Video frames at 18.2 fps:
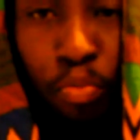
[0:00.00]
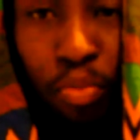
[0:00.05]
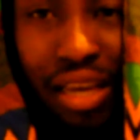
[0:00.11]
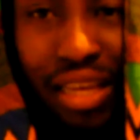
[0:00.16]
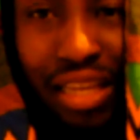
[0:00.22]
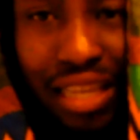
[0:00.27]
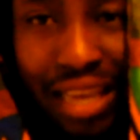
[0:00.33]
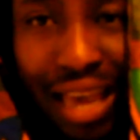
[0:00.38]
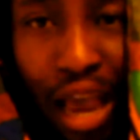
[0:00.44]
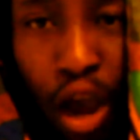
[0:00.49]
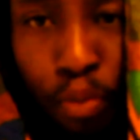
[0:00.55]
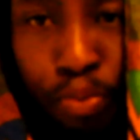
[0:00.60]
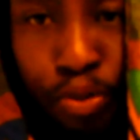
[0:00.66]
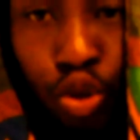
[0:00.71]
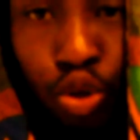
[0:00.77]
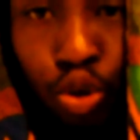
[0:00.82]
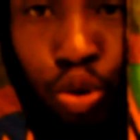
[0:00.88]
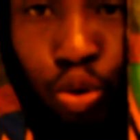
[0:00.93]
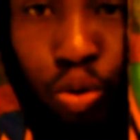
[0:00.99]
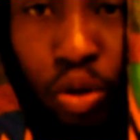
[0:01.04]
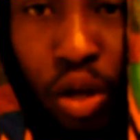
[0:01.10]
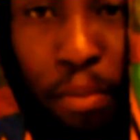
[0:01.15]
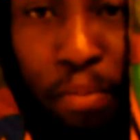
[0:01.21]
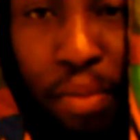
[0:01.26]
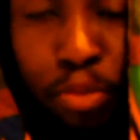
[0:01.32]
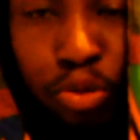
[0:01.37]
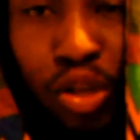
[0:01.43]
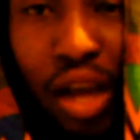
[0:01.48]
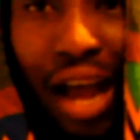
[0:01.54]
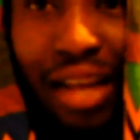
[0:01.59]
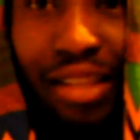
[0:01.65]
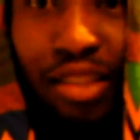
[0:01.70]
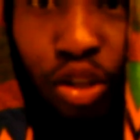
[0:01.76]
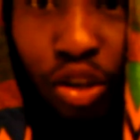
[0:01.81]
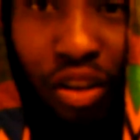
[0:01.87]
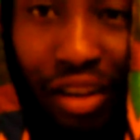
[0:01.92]
but it helps to be able to
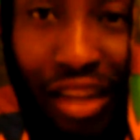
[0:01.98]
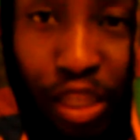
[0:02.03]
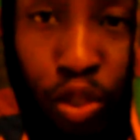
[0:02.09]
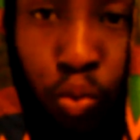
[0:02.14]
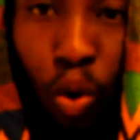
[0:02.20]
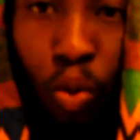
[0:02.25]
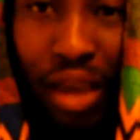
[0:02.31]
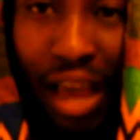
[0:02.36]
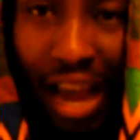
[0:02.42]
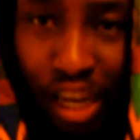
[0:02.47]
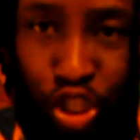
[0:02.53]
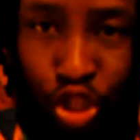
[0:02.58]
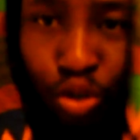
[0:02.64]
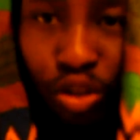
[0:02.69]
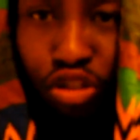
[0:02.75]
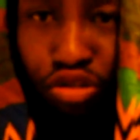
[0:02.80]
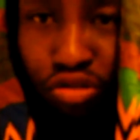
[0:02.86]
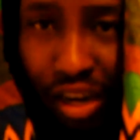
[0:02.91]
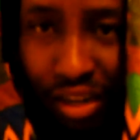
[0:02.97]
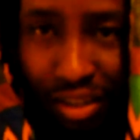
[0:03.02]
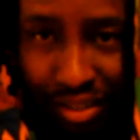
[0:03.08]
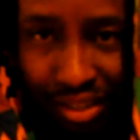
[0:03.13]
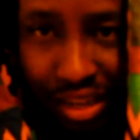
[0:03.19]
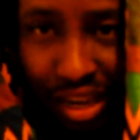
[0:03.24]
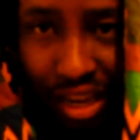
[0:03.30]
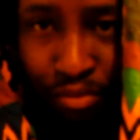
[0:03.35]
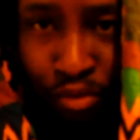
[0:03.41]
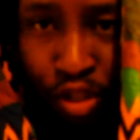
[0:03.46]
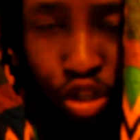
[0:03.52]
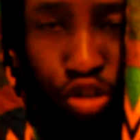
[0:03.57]
articulate what we're actually trying to say.